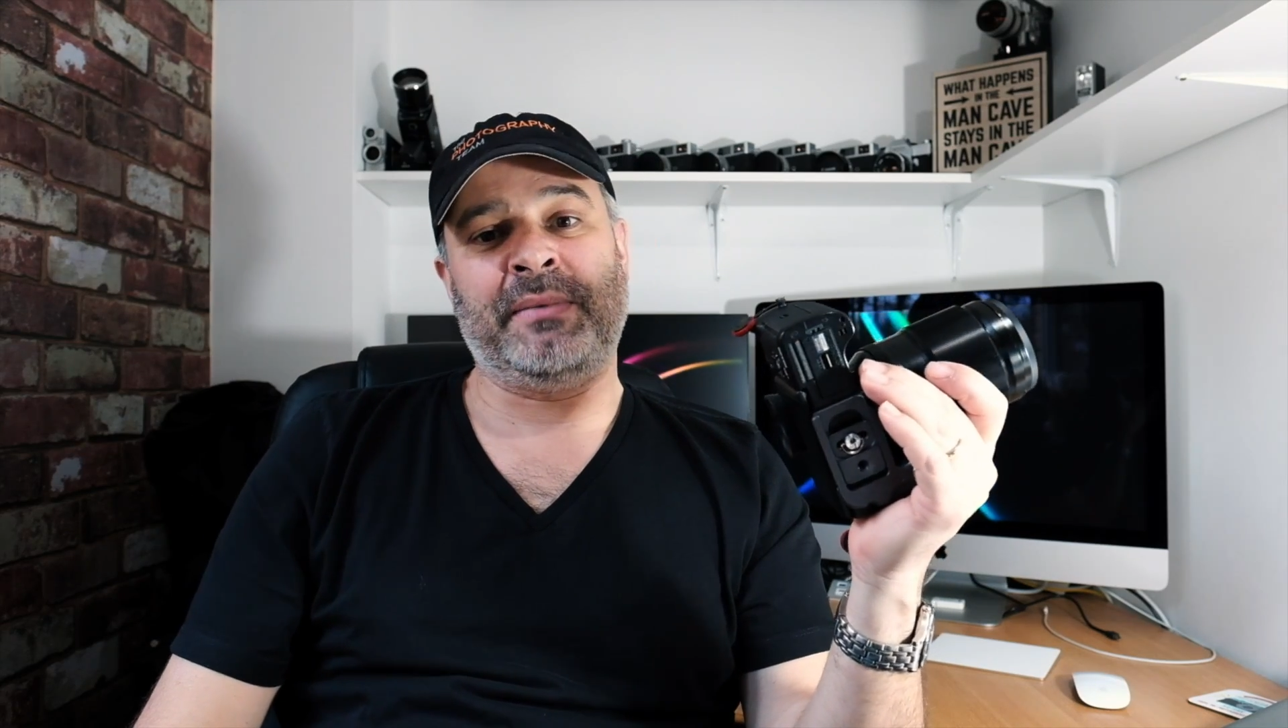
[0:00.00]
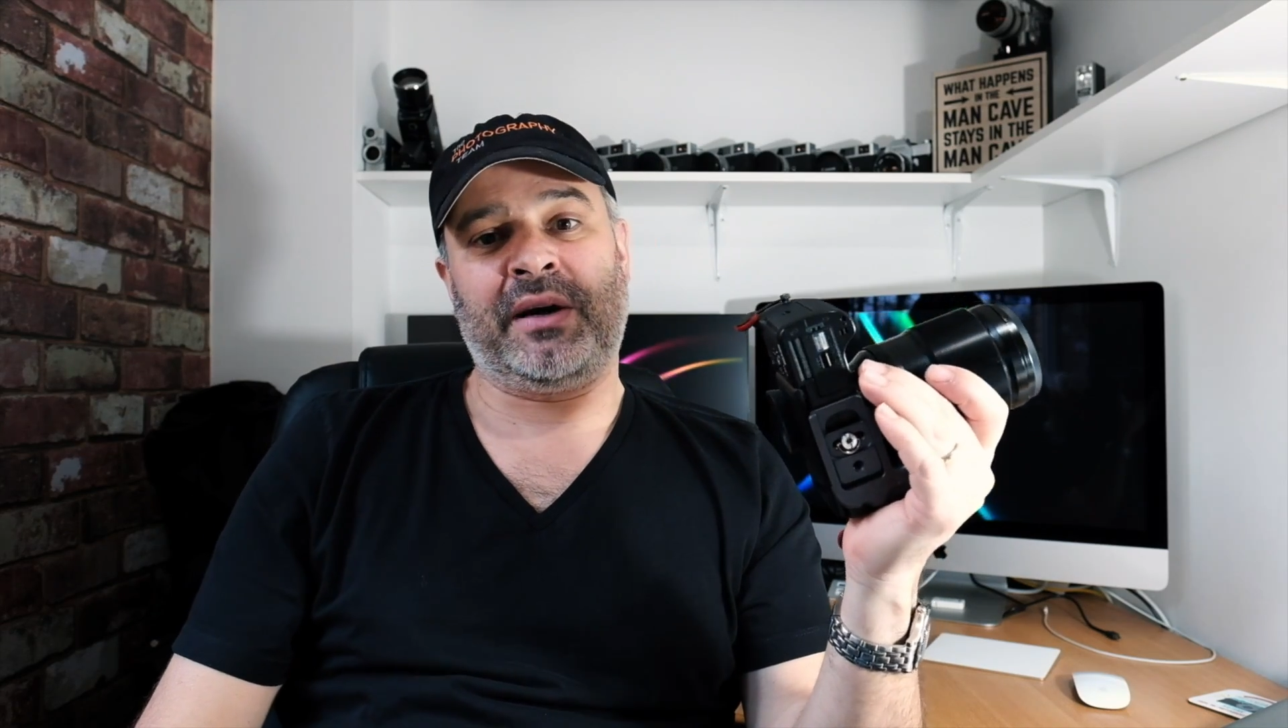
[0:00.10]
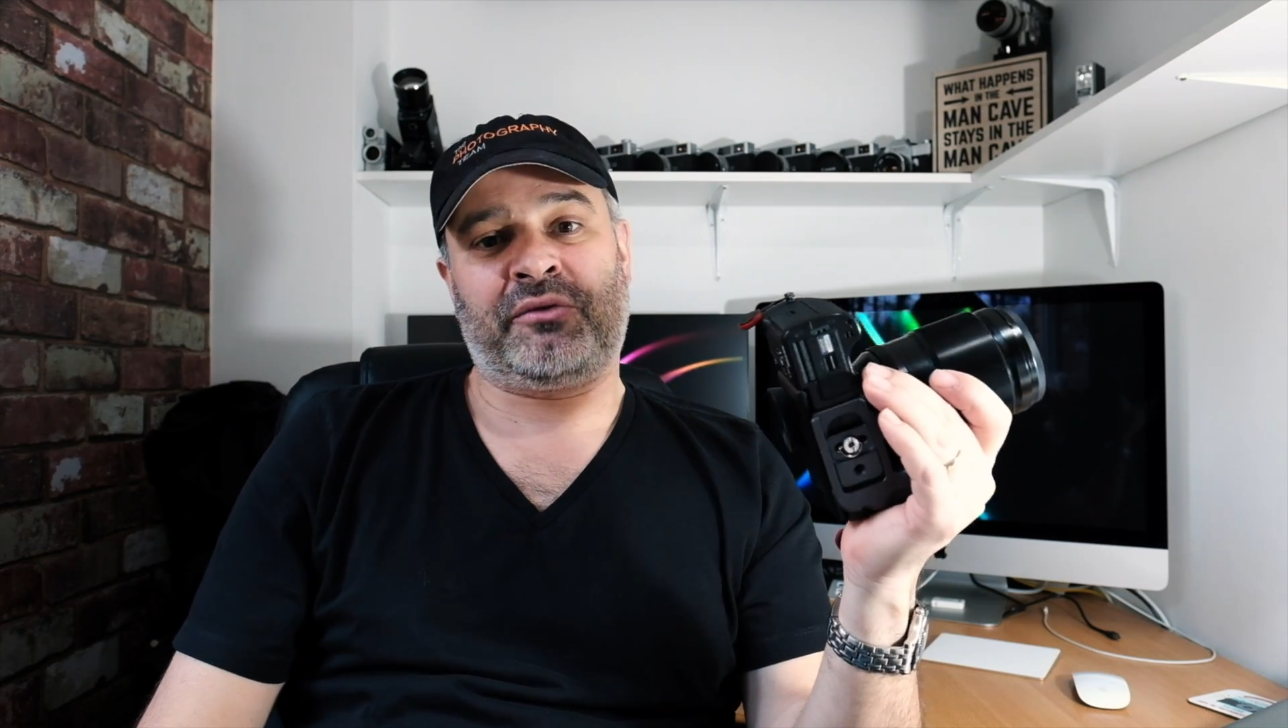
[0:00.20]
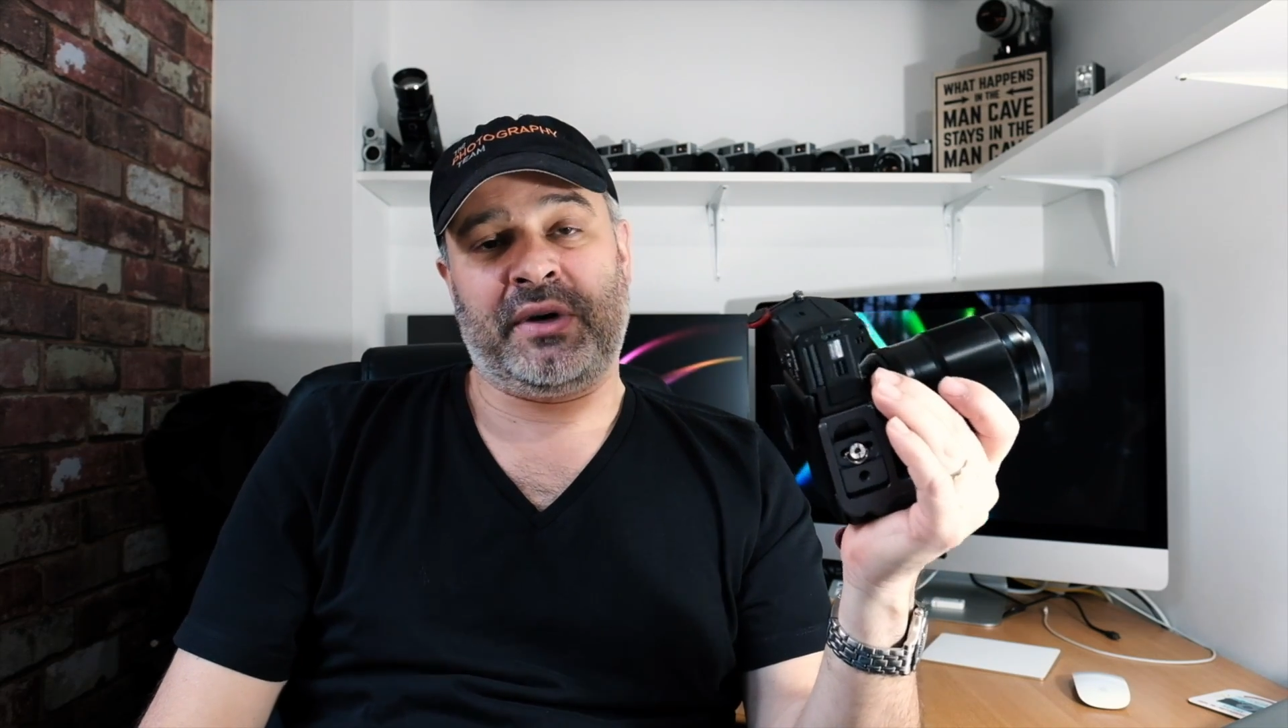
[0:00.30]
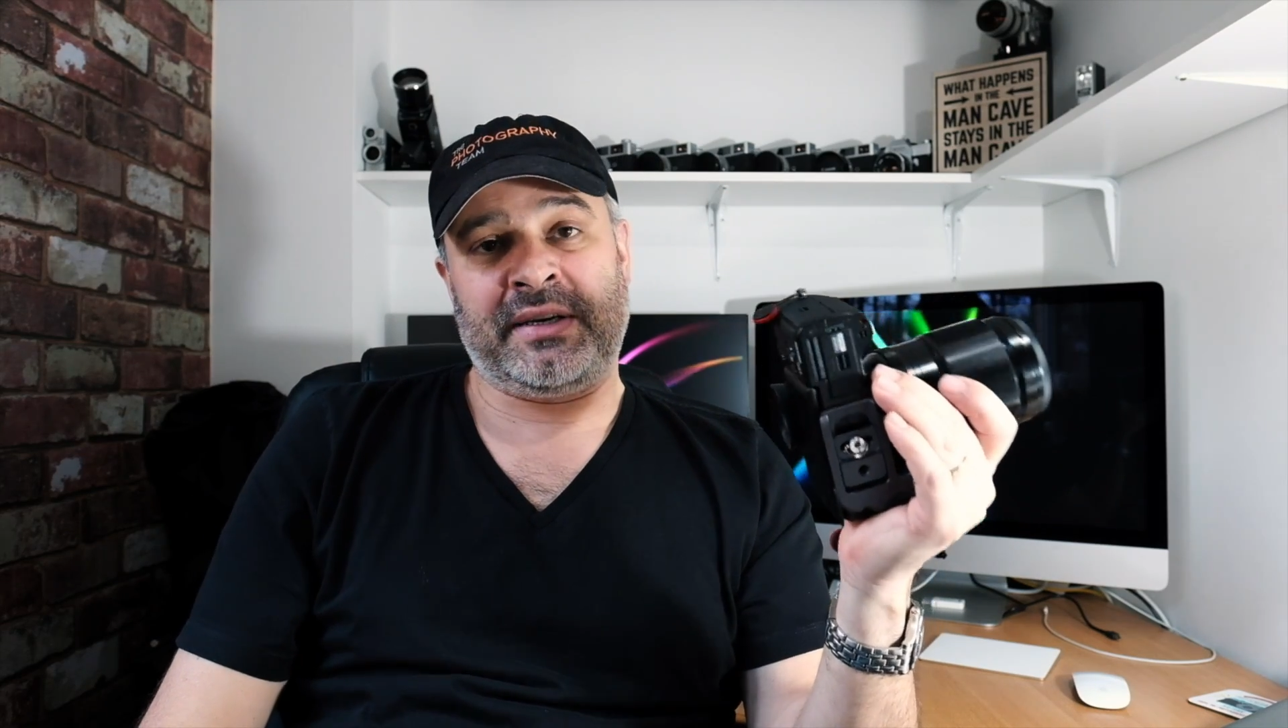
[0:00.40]

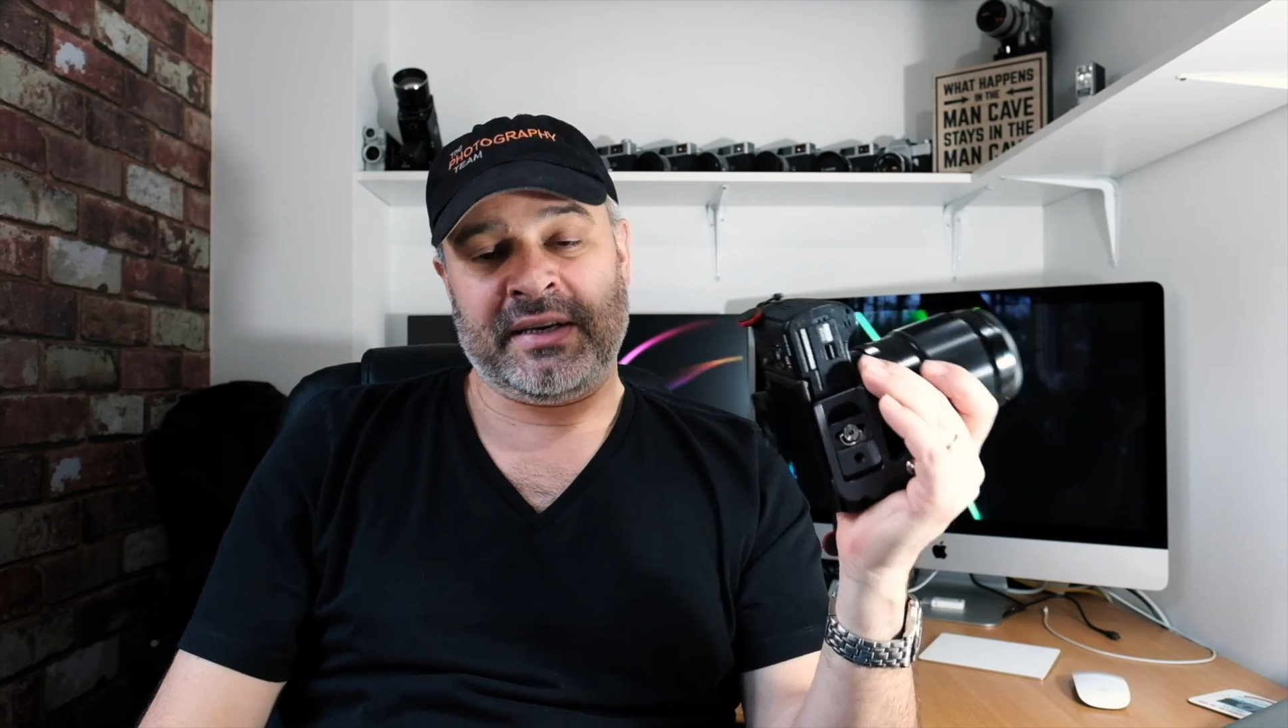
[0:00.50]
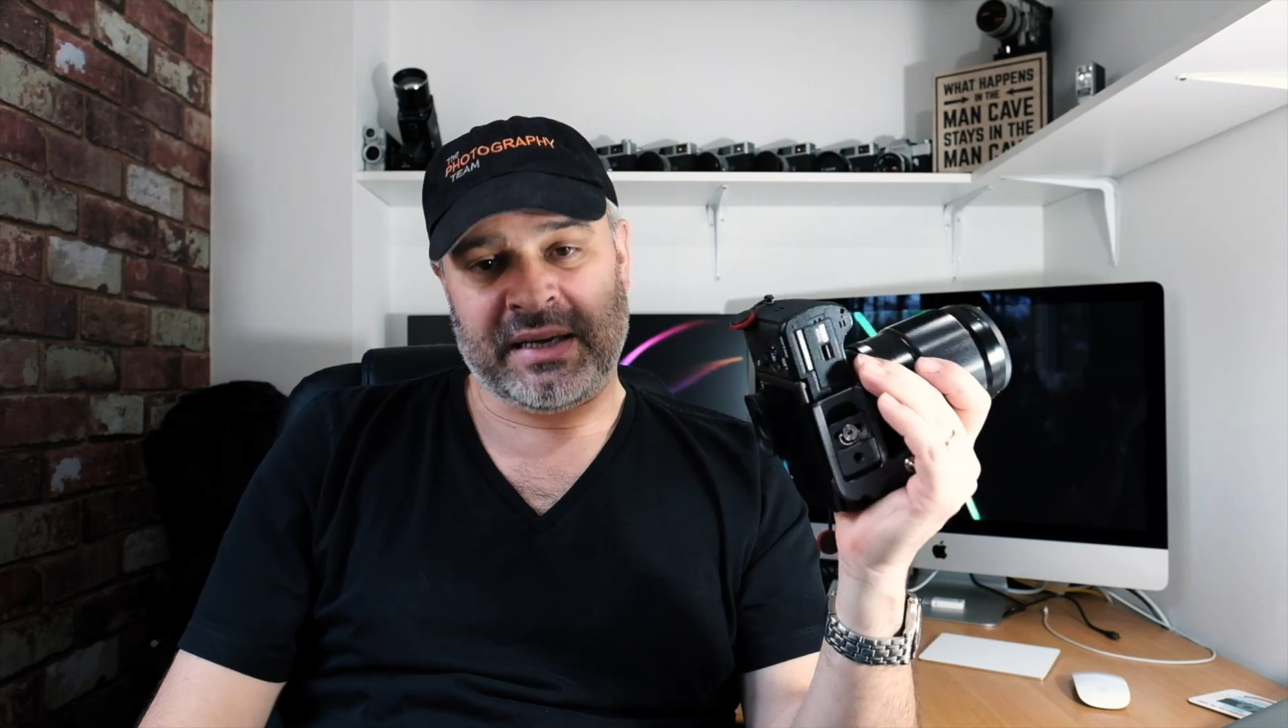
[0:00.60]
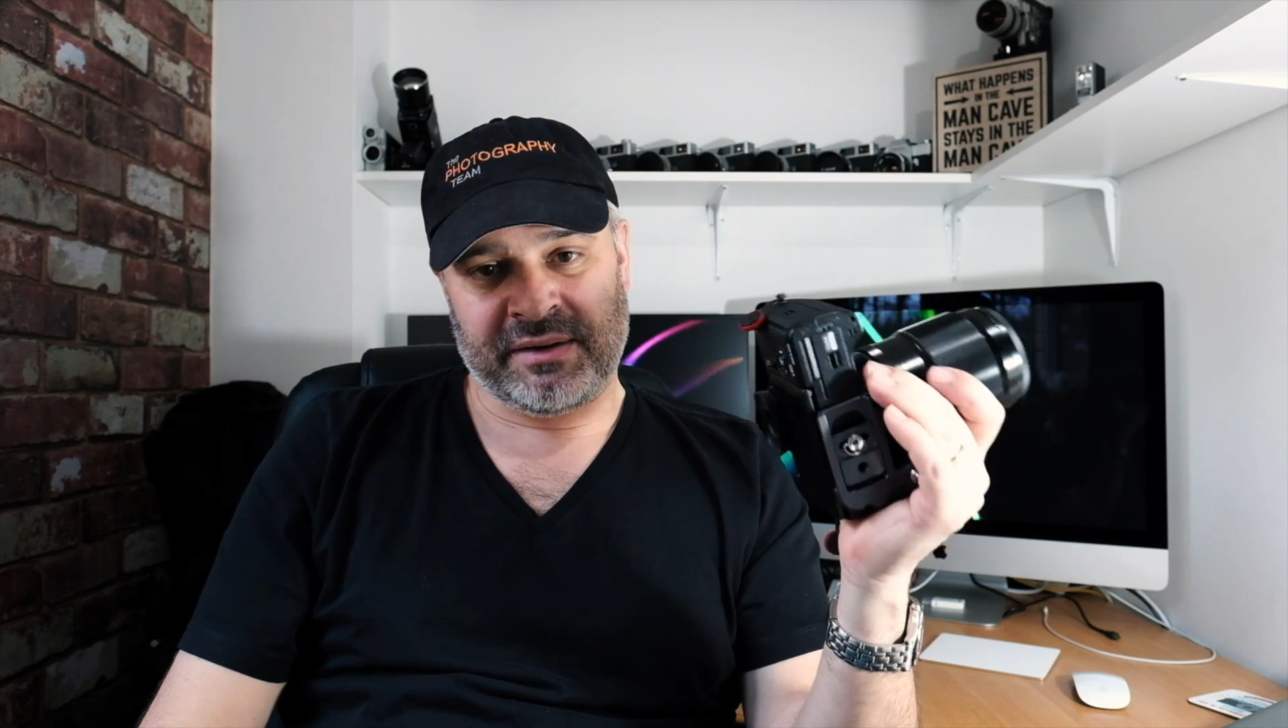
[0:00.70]
Mark III did